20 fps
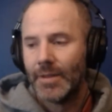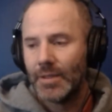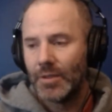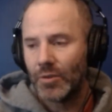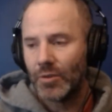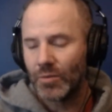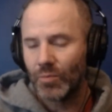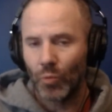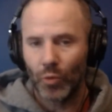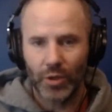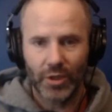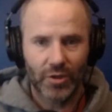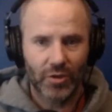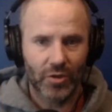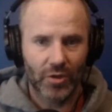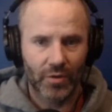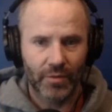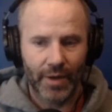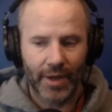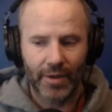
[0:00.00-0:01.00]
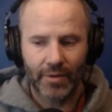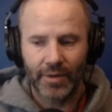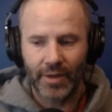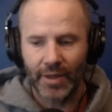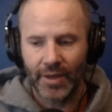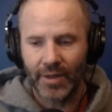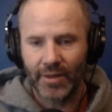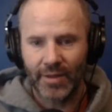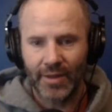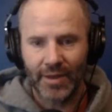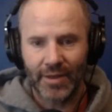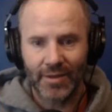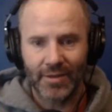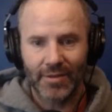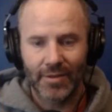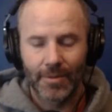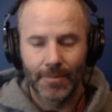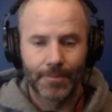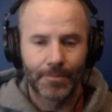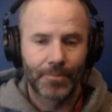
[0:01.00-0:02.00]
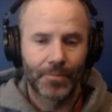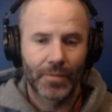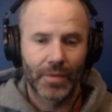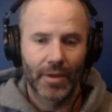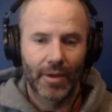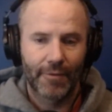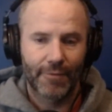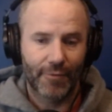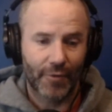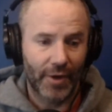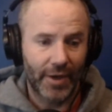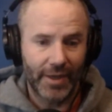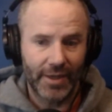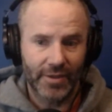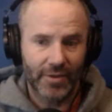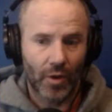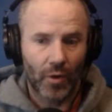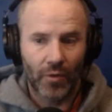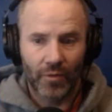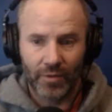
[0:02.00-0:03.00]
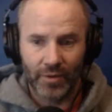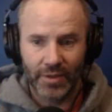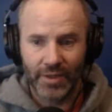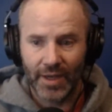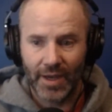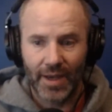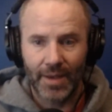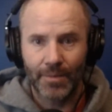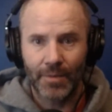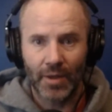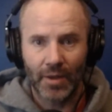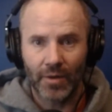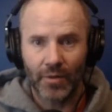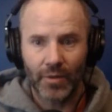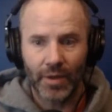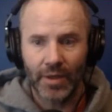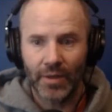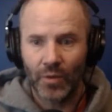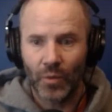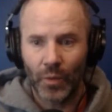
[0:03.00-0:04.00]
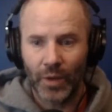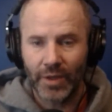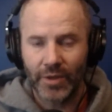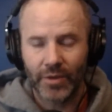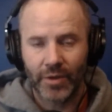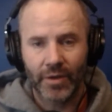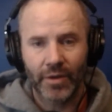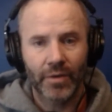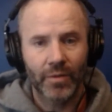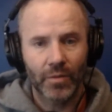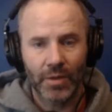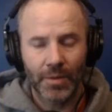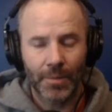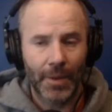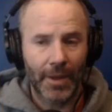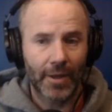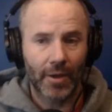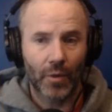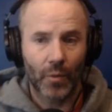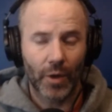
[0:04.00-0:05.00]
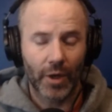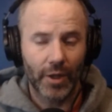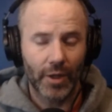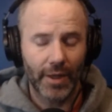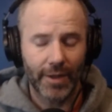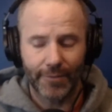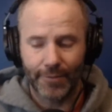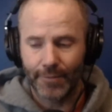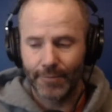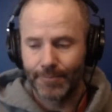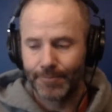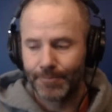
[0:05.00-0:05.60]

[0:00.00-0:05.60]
There's moisture around it and things freeze over time, in the winter, depending on where you live.